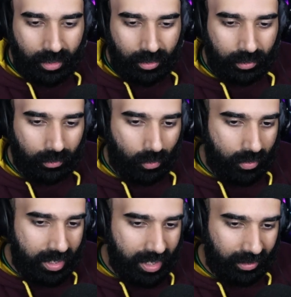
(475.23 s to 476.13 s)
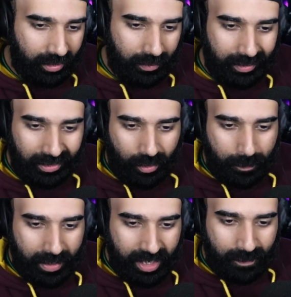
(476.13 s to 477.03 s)
Lori, hello.
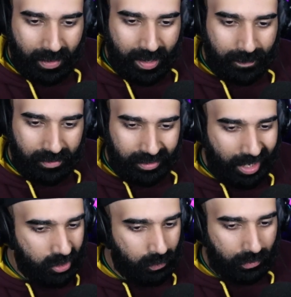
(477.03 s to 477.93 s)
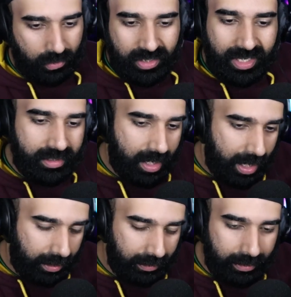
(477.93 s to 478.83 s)
Petty Paper, Casual Thursday,
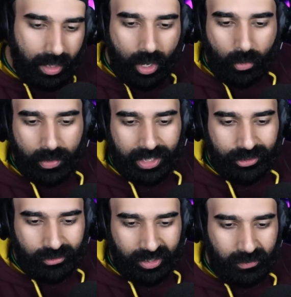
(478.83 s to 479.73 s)
exactly. Wicked Tricks,